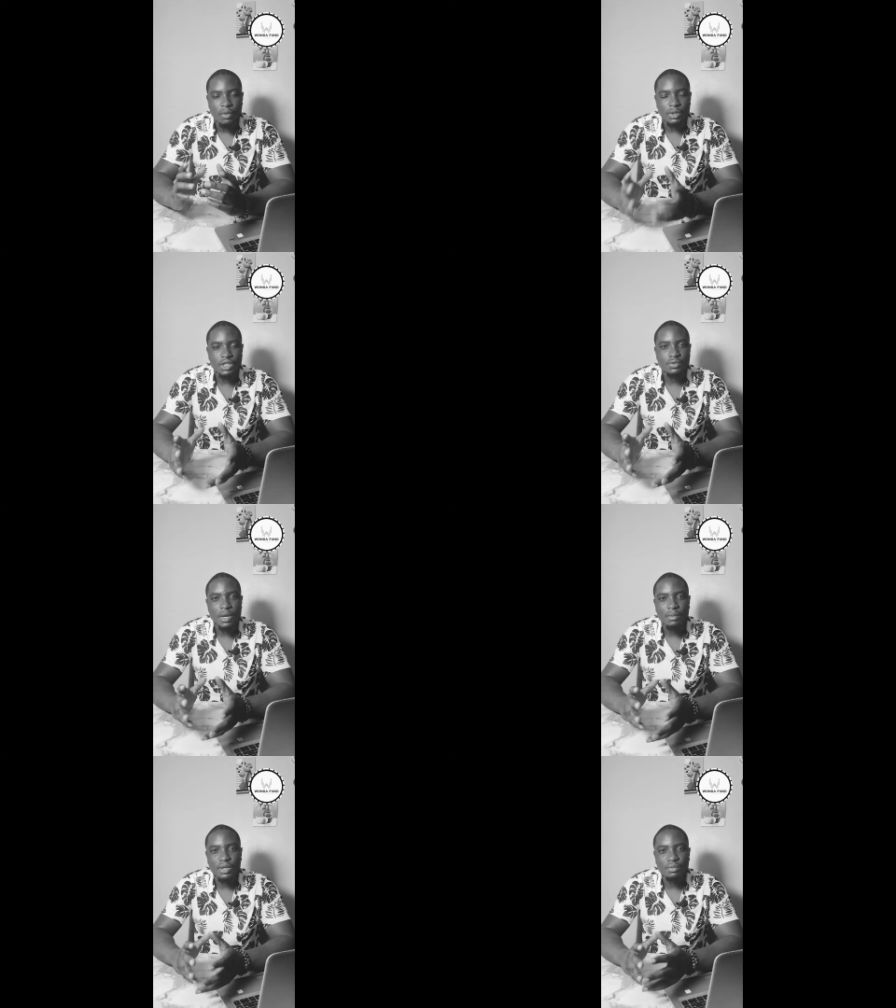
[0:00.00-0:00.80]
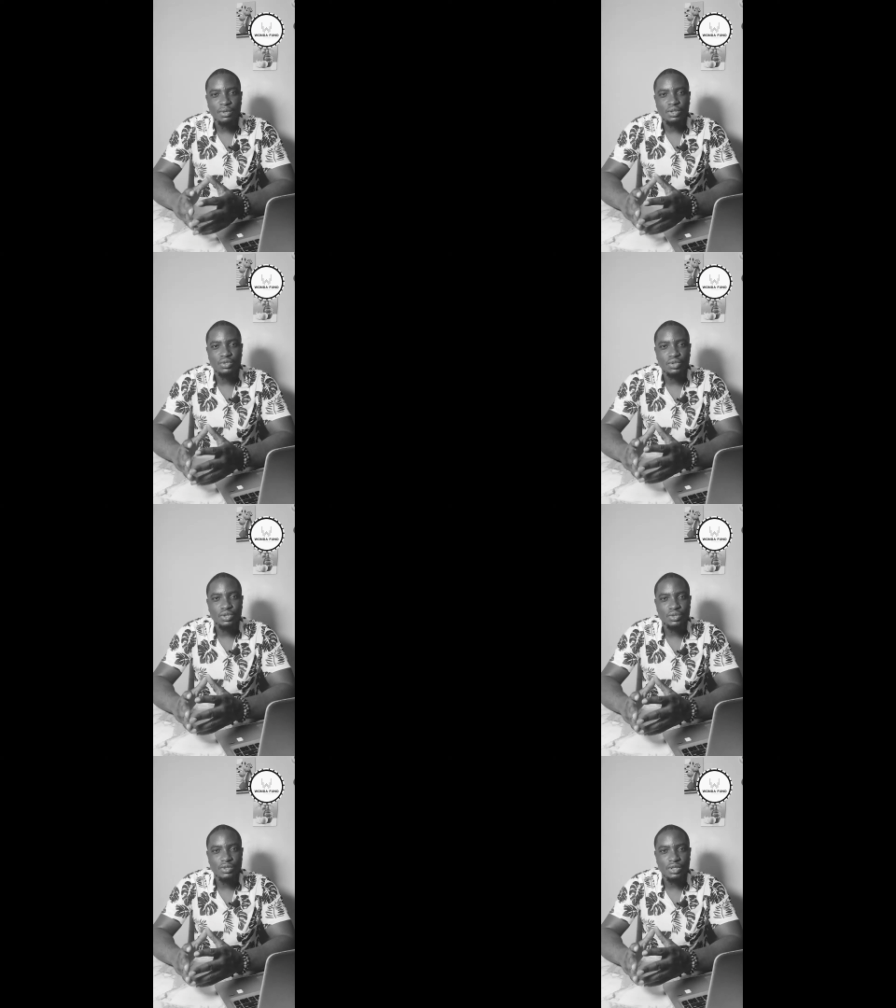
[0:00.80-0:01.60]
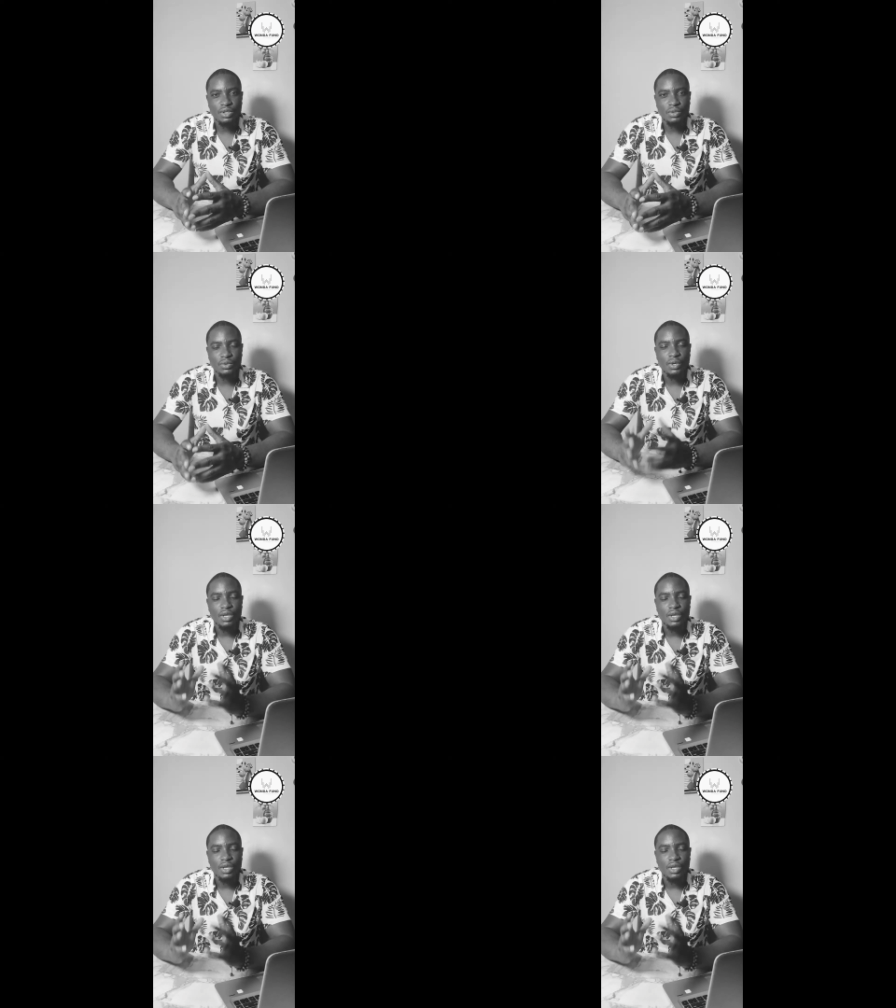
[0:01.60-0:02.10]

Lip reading: Which is why I'm going to be introducing you